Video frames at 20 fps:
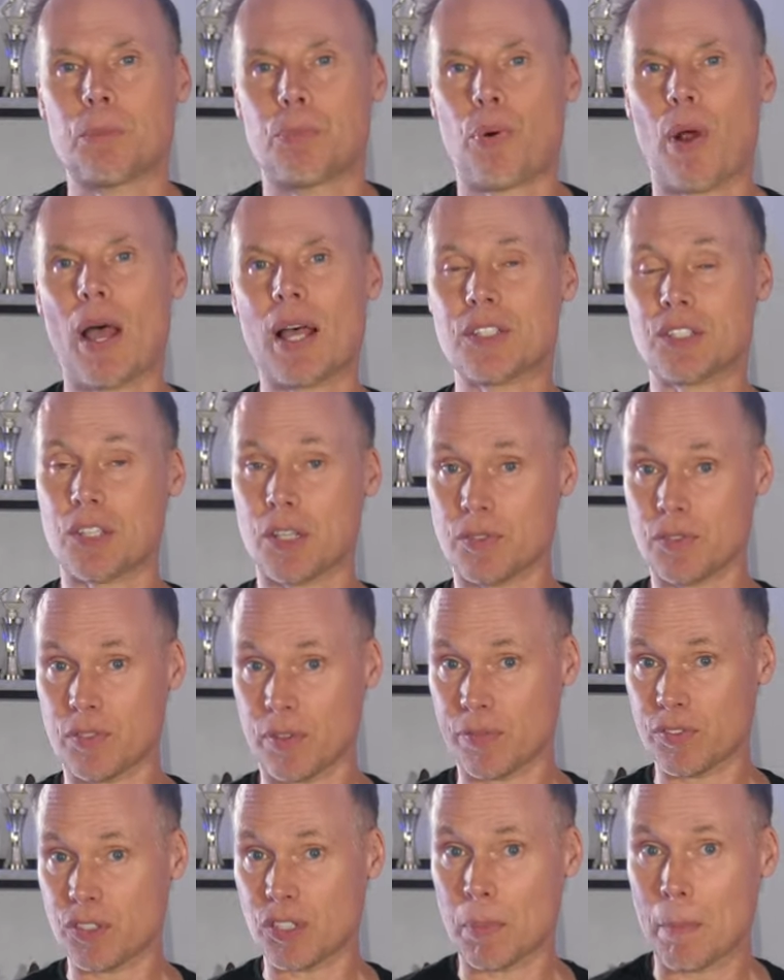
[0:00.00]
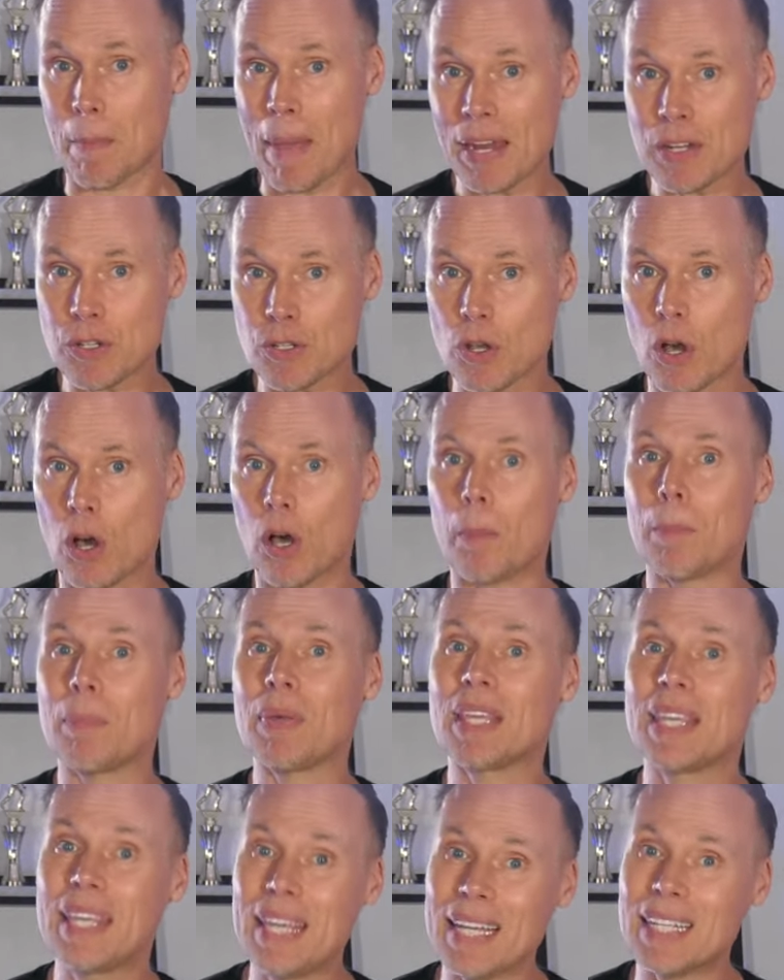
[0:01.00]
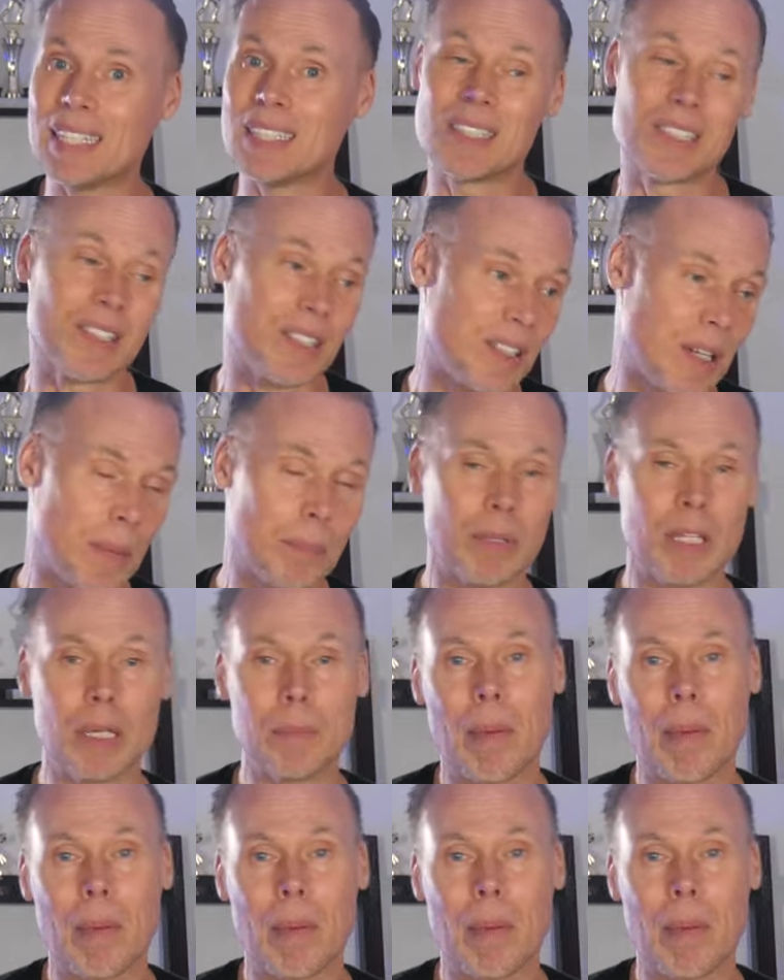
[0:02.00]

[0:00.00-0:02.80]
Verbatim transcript: process of Cement All begins simply